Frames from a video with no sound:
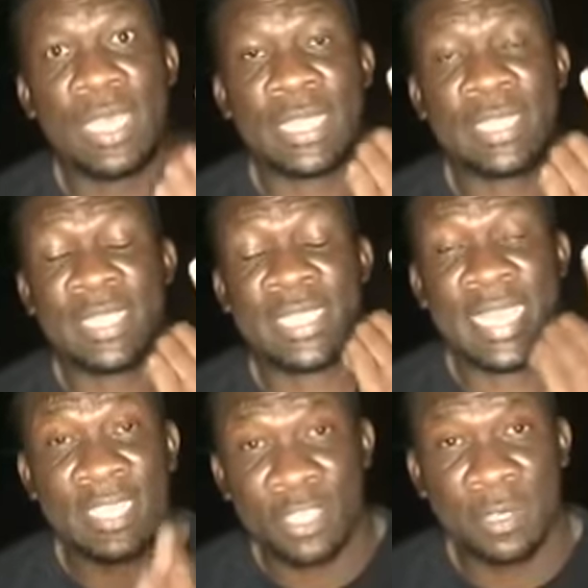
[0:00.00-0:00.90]
It's
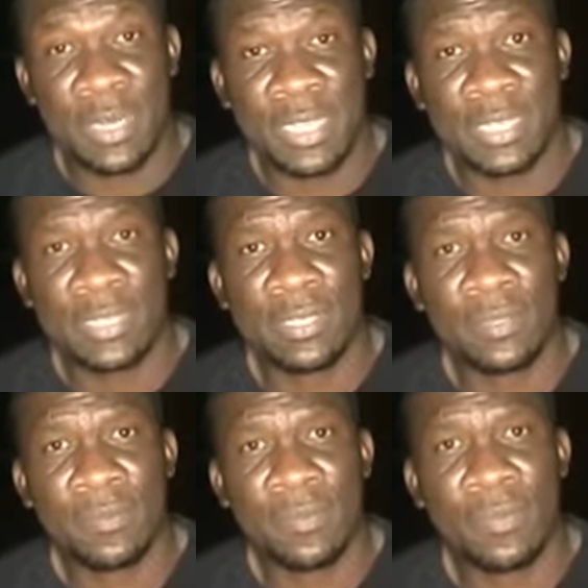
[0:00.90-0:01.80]
dangerous.
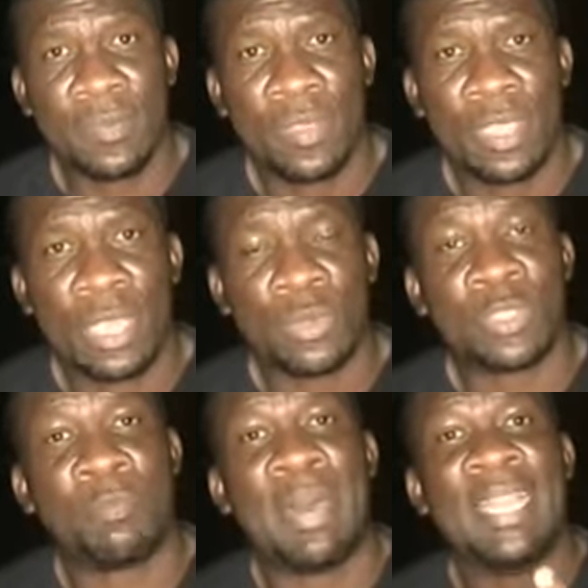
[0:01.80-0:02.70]
It
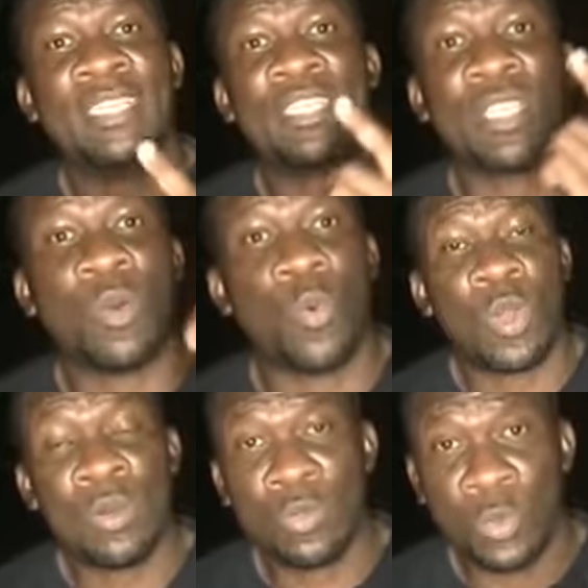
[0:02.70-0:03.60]
was banned
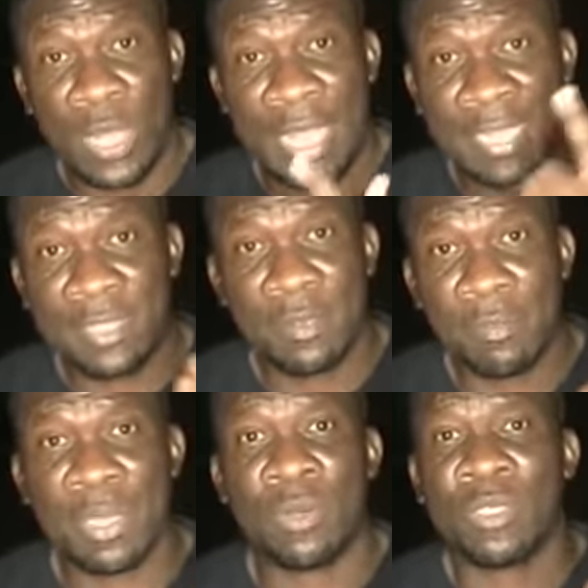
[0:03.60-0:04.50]
worldwide
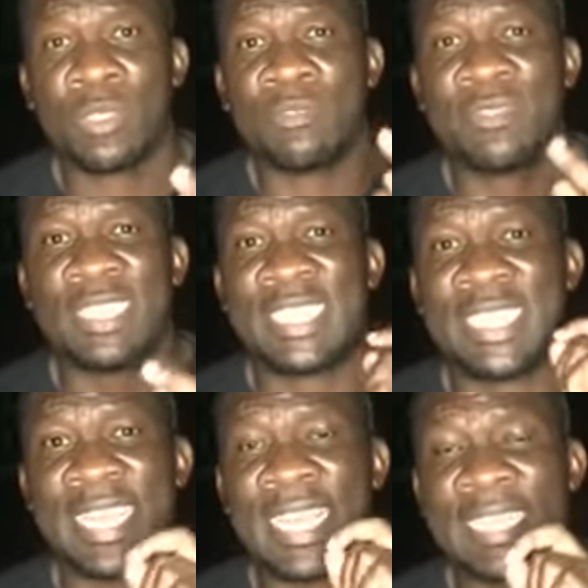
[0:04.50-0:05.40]
because of
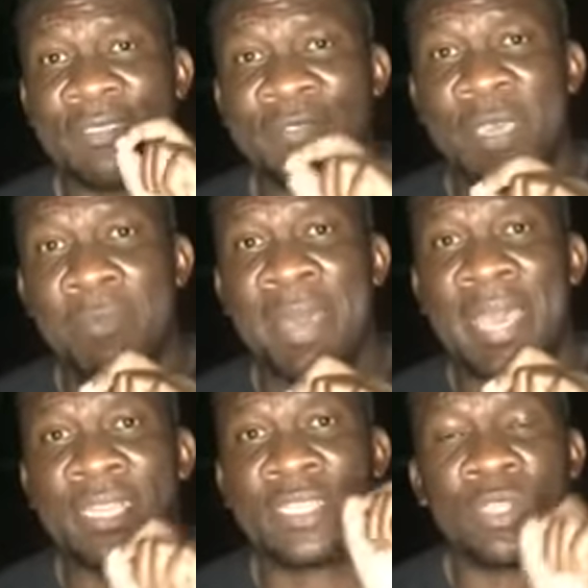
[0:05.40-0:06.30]
its negative
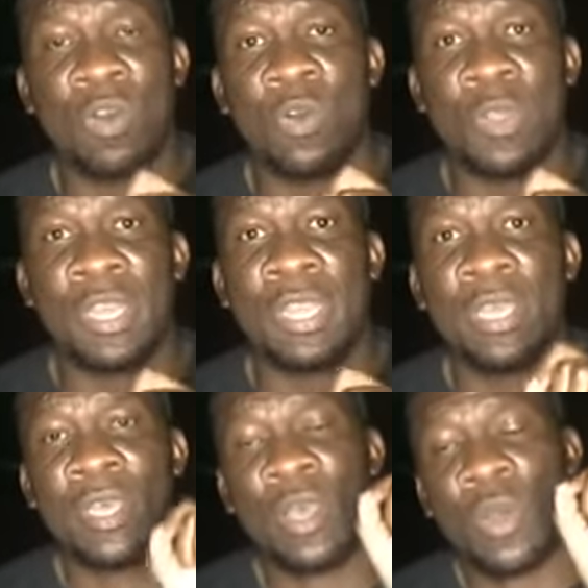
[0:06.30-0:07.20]
impacts on
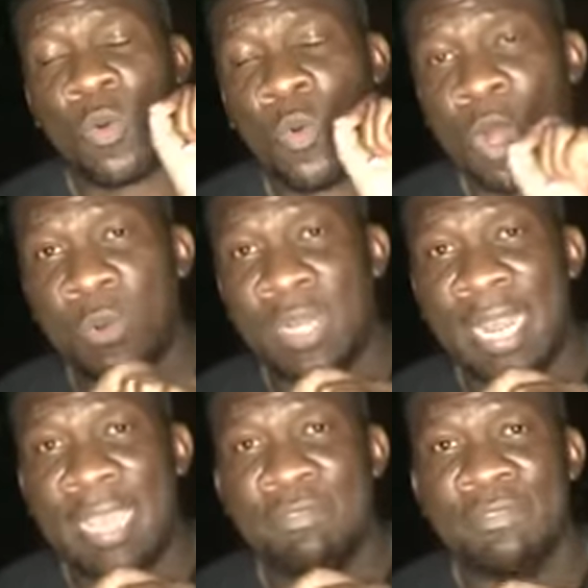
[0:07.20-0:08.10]

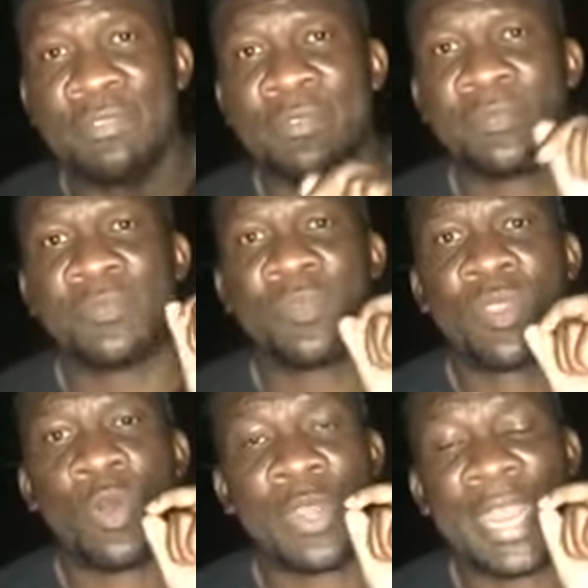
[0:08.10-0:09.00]
wildlife,
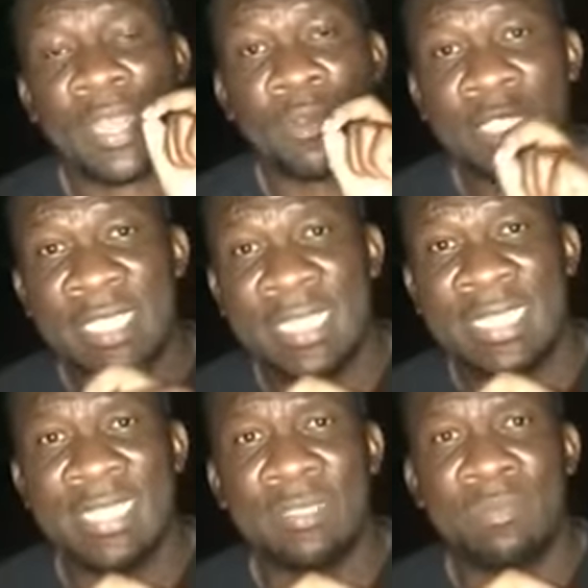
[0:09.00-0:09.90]
on
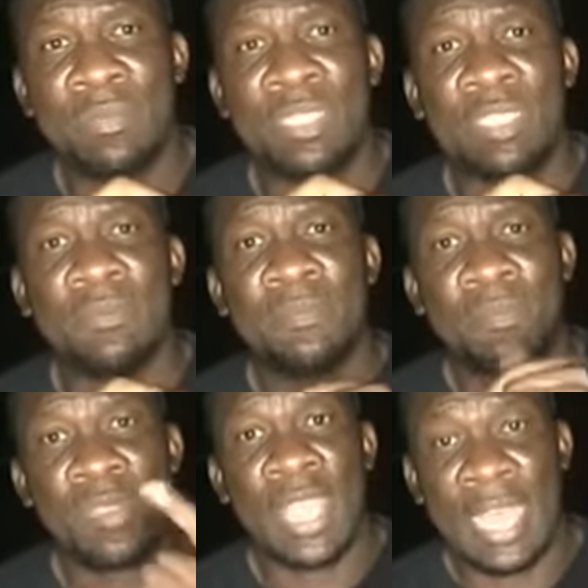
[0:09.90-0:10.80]
ecosystems,
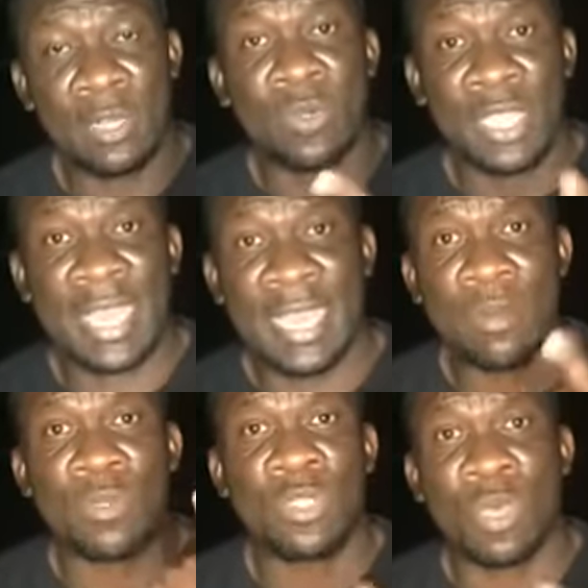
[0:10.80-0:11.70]
and on the
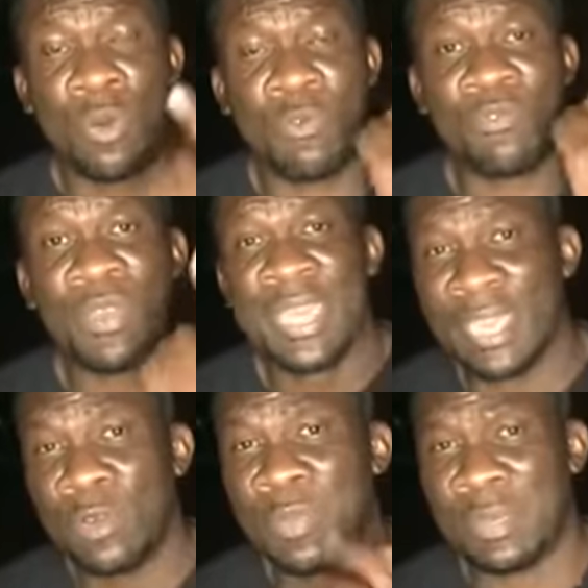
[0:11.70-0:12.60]
health of
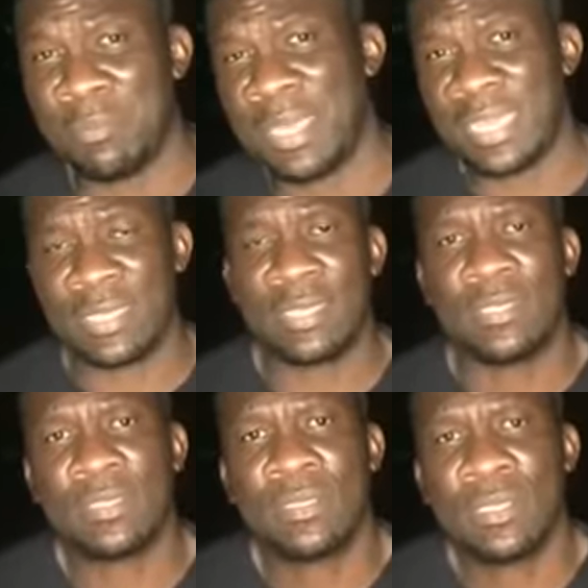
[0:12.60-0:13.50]
human beings.